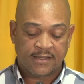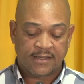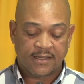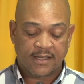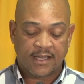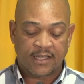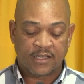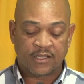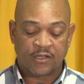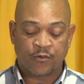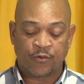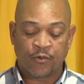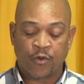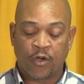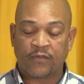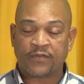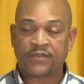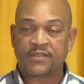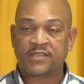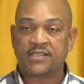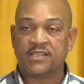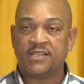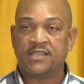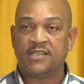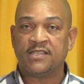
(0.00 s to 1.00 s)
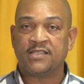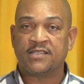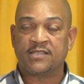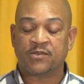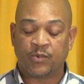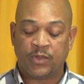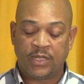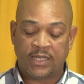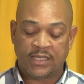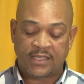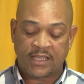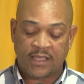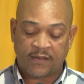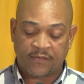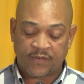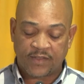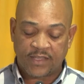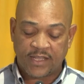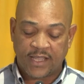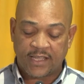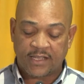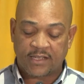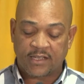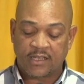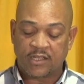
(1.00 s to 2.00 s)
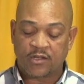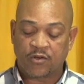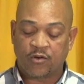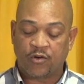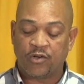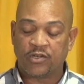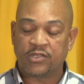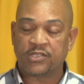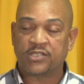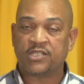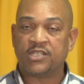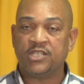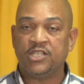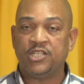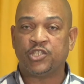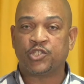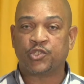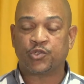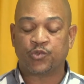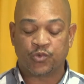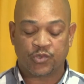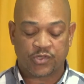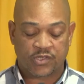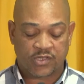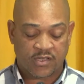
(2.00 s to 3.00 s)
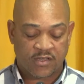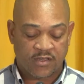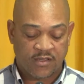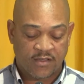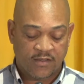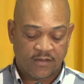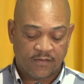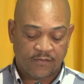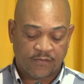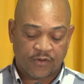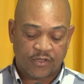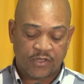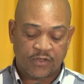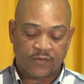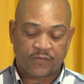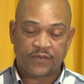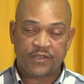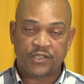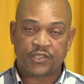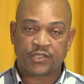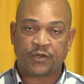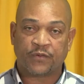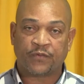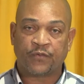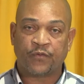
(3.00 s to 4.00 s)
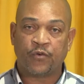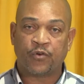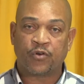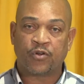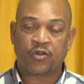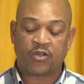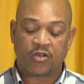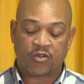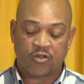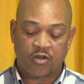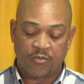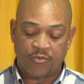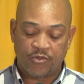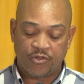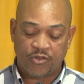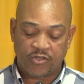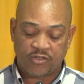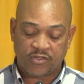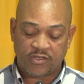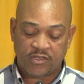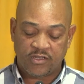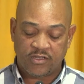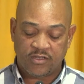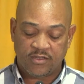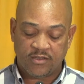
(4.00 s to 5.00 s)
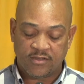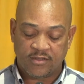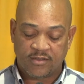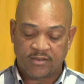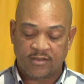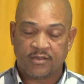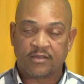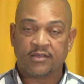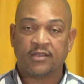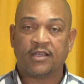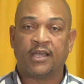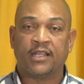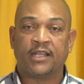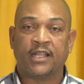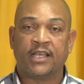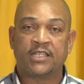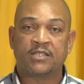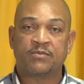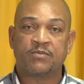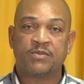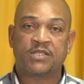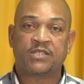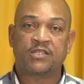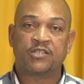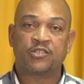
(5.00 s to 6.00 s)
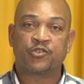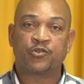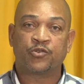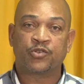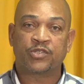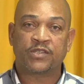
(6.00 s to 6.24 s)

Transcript: and the rough seas will definitely cause issues for the fisherfolk community. And as Mr.